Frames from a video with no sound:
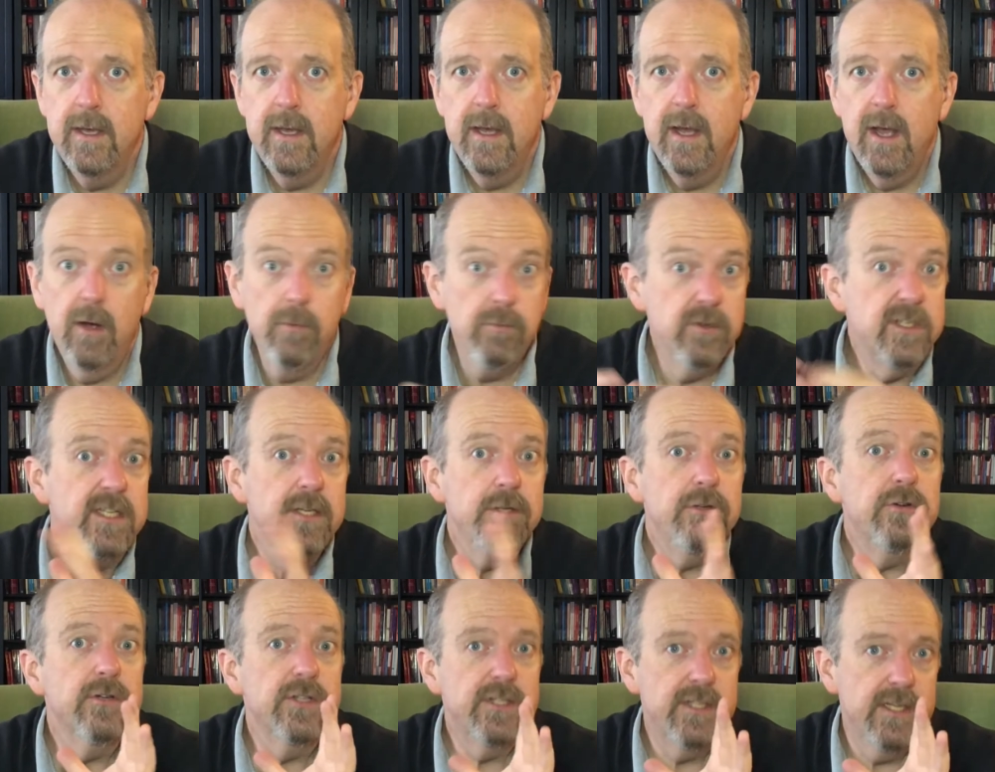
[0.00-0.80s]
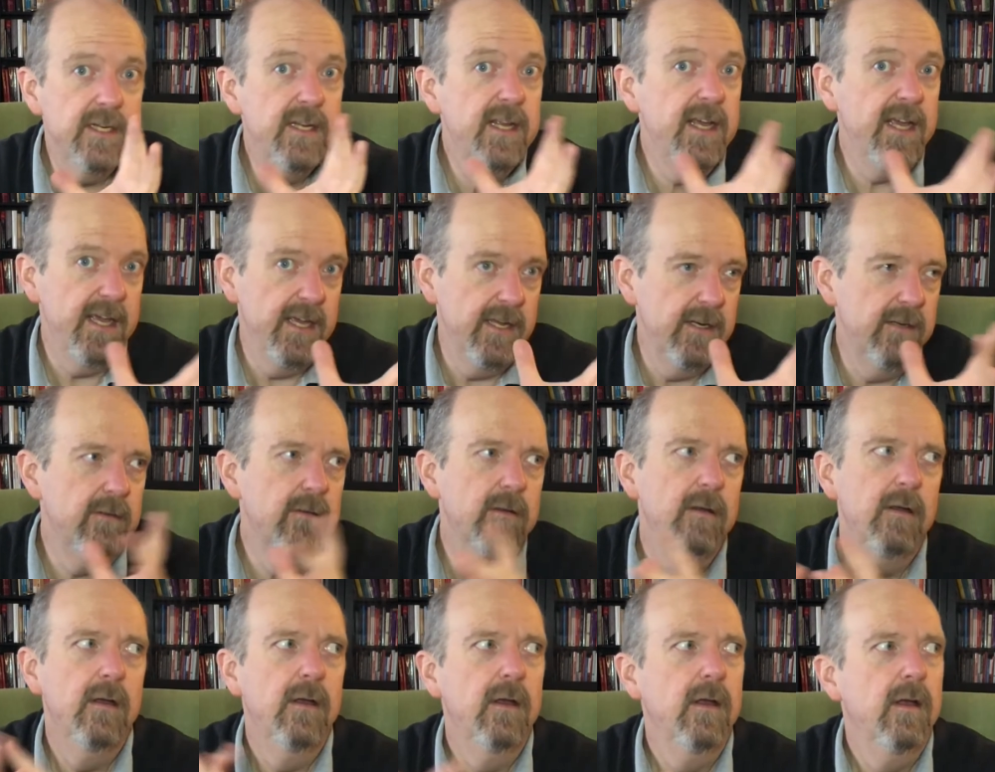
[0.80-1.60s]
was interested in
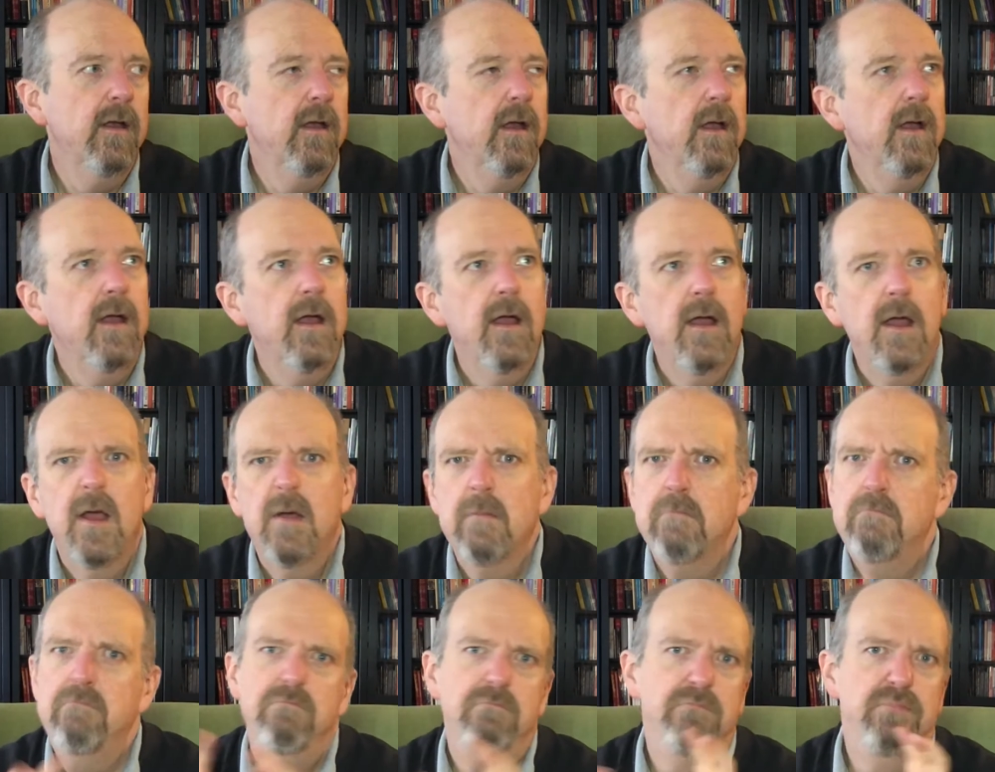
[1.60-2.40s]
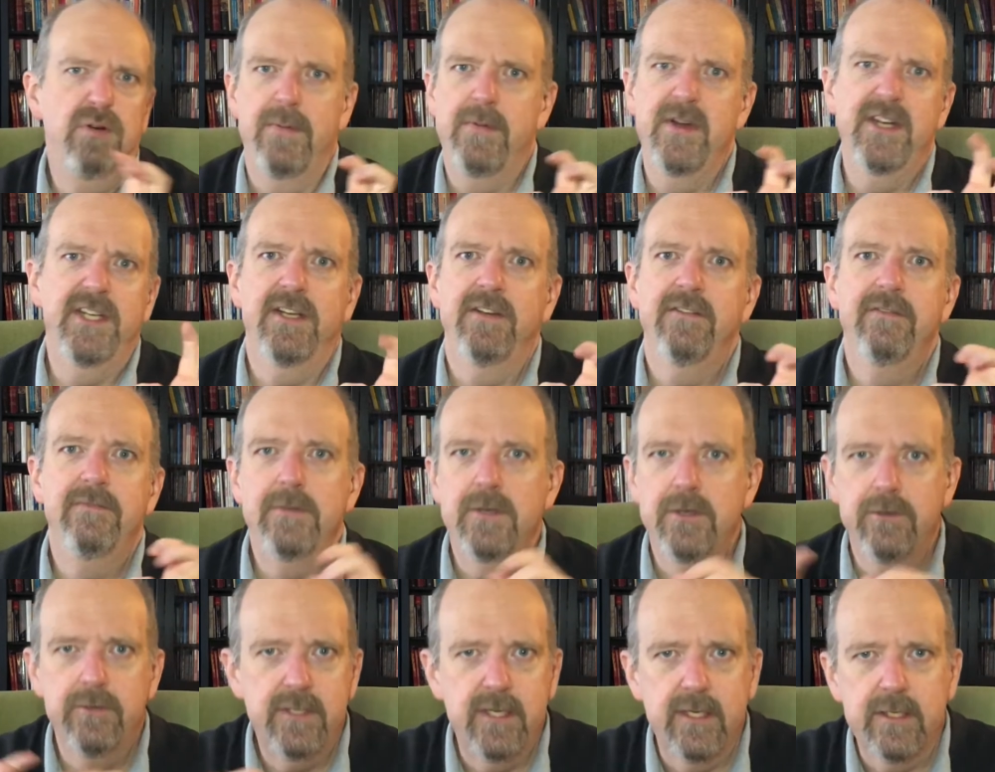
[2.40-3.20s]
primitive
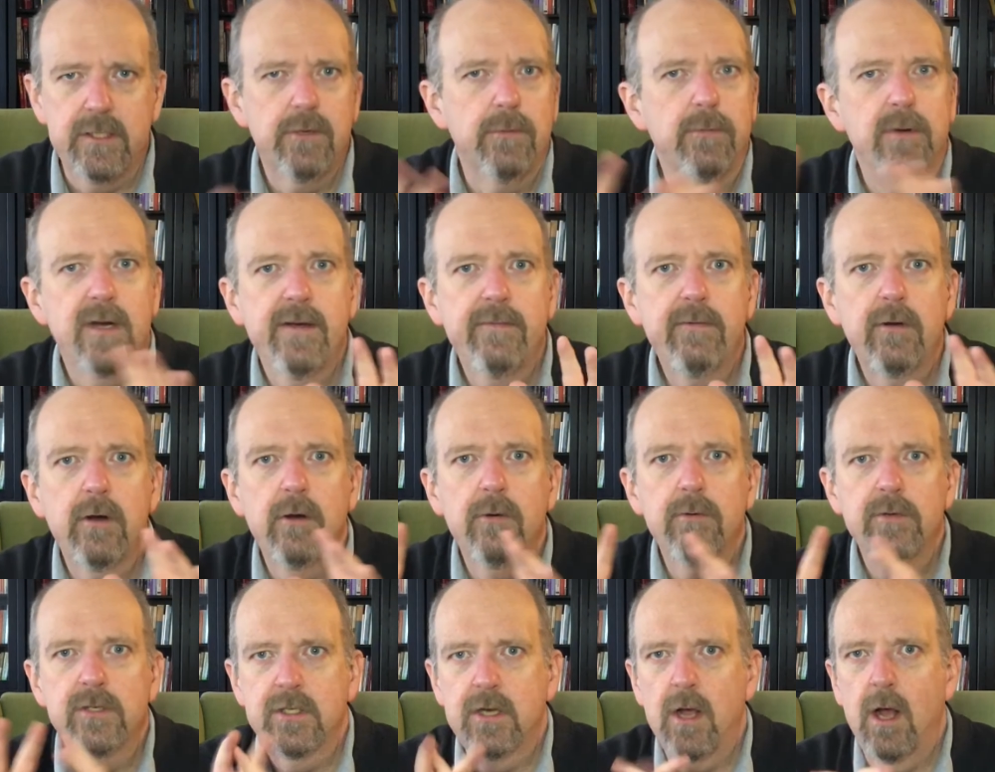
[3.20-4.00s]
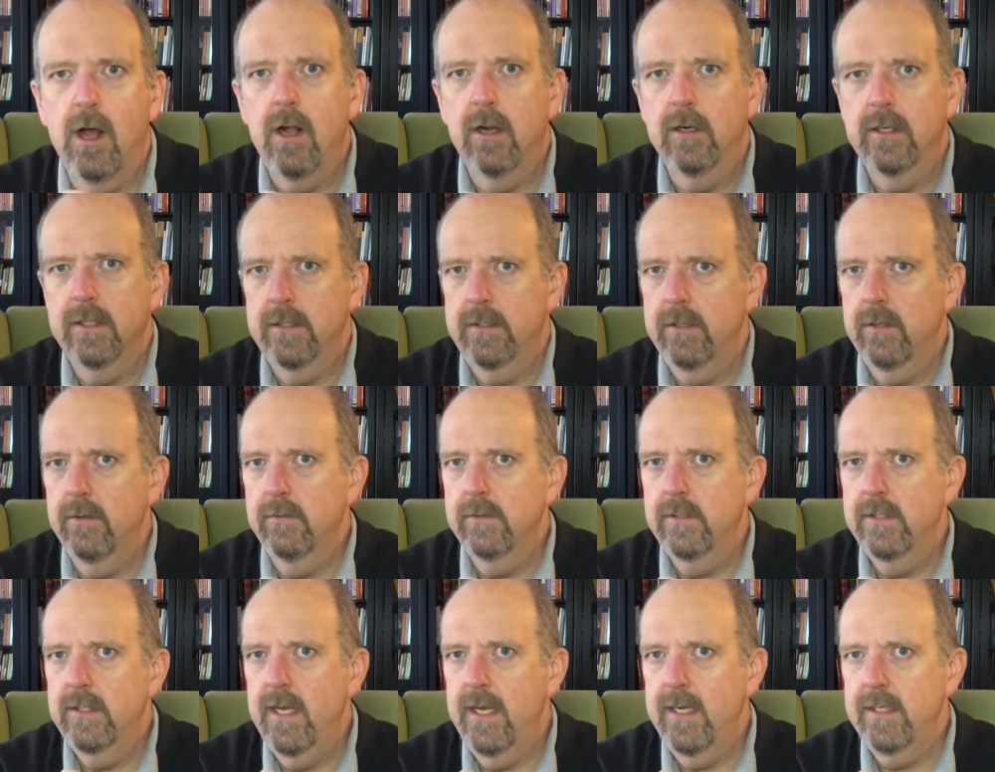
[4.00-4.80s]
music, or whatever it was called at
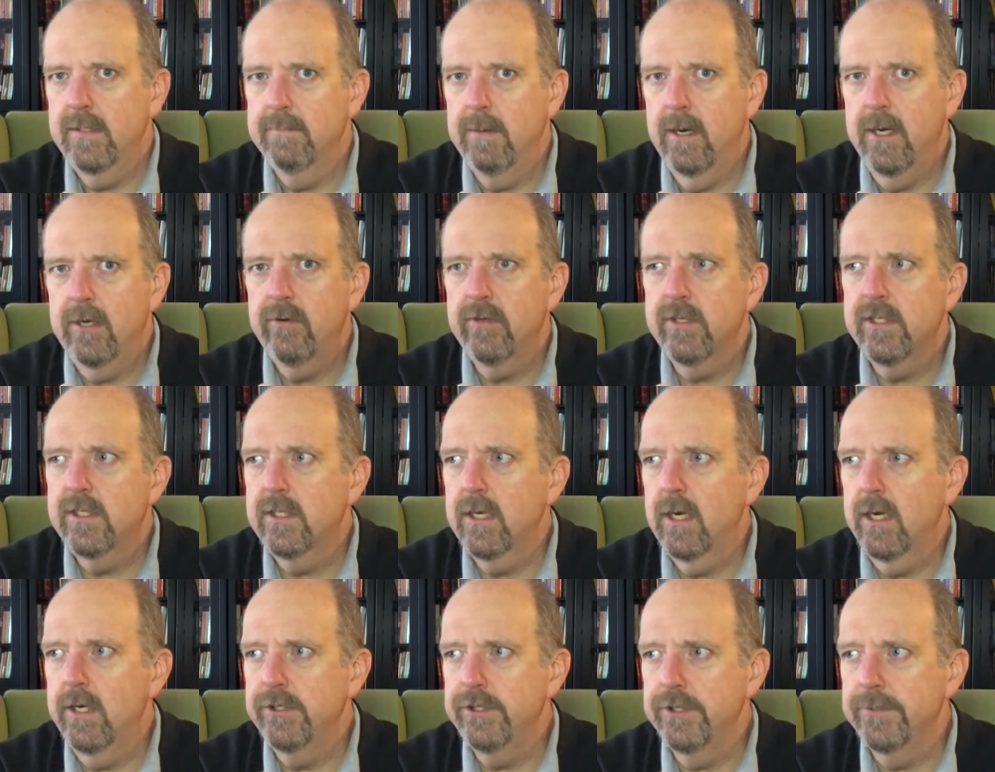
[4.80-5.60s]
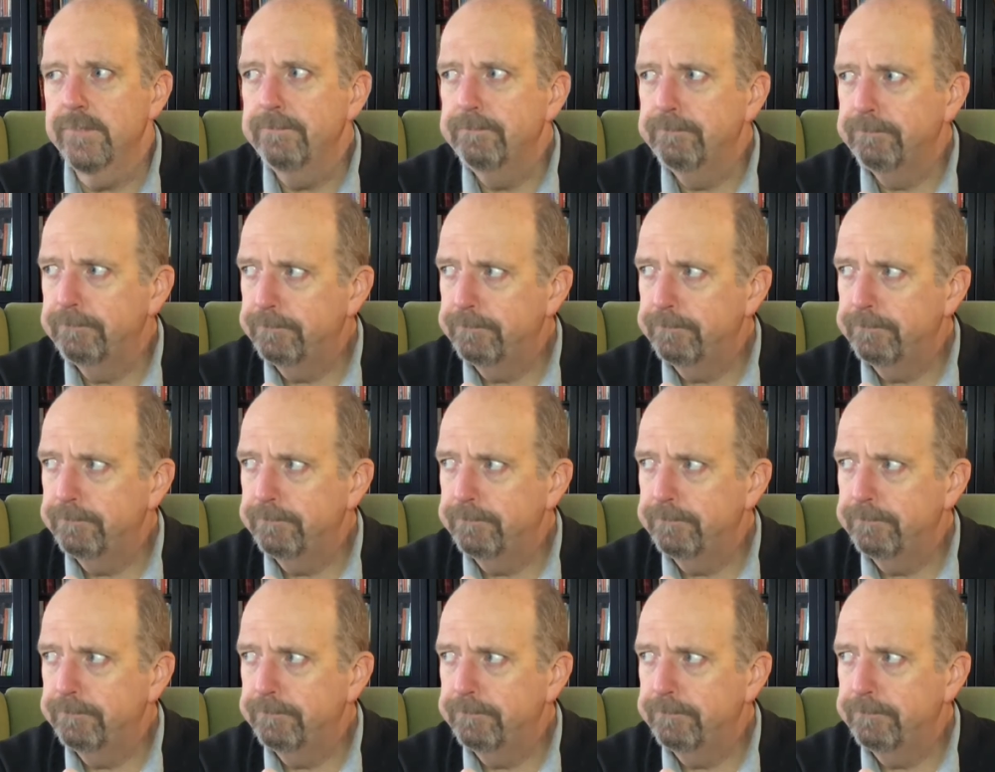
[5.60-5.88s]
those days, Margaret Sargent.